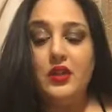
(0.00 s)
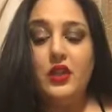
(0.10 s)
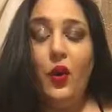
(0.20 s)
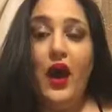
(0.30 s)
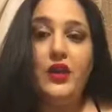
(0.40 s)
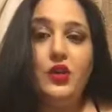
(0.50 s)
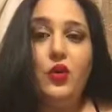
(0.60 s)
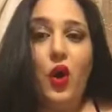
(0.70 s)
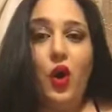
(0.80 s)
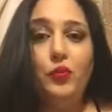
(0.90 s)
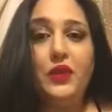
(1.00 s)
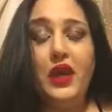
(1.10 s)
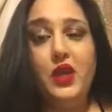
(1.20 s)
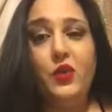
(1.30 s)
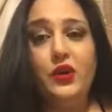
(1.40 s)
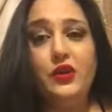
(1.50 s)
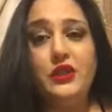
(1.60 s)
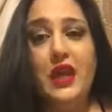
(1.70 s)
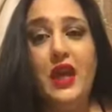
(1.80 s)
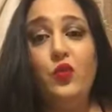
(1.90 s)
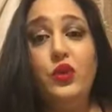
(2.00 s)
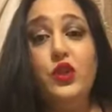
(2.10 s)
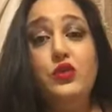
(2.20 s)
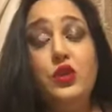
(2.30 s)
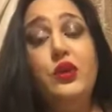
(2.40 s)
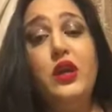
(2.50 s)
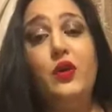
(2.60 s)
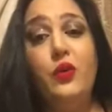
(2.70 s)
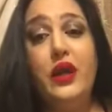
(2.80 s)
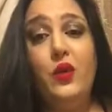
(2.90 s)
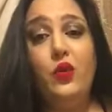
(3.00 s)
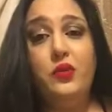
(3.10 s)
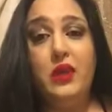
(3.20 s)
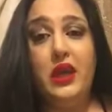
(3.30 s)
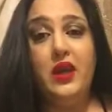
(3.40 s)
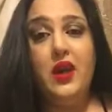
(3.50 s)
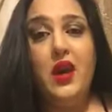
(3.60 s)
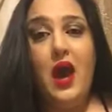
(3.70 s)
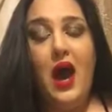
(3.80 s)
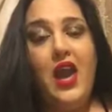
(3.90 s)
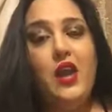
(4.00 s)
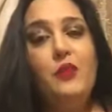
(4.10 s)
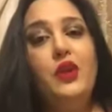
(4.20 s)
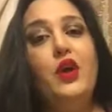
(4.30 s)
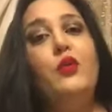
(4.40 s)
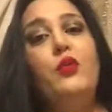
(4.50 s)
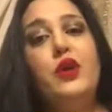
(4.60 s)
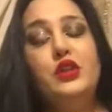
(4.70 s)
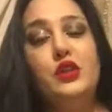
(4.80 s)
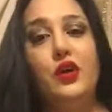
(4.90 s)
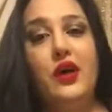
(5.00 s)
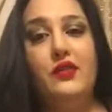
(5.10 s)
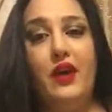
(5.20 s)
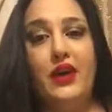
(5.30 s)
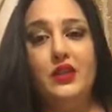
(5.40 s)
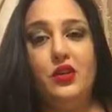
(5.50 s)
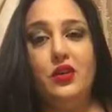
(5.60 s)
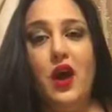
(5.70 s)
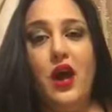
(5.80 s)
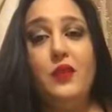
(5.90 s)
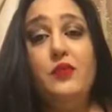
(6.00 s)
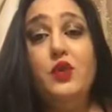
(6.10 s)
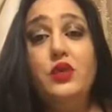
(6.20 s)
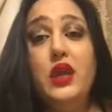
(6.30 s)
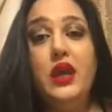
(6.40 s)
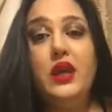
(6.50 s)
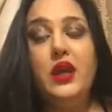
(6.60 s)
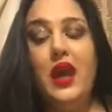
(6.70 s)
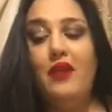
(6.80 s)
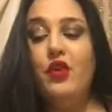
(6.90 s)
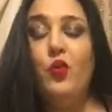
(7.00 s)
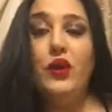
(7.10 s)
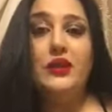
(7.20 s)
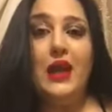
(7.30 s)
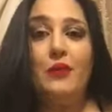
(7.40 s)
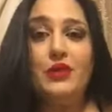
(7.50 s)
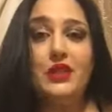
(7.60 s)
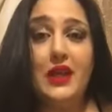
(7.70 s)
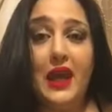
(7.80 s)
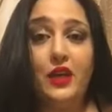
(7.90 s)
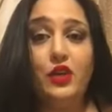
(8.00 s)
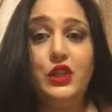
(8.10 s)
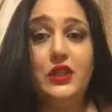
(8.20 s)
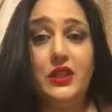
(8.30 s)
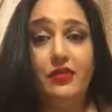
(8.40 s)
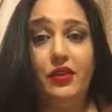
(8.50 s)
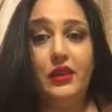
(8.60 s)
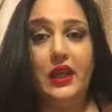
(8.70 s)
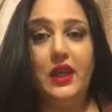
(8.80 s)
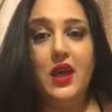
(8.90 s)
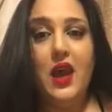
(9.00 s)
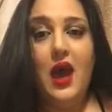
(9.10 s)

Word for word: So I do hope that you understand when you do get a reading with me, I am am an original advisor. I am unique. Everyone taps into energy differently.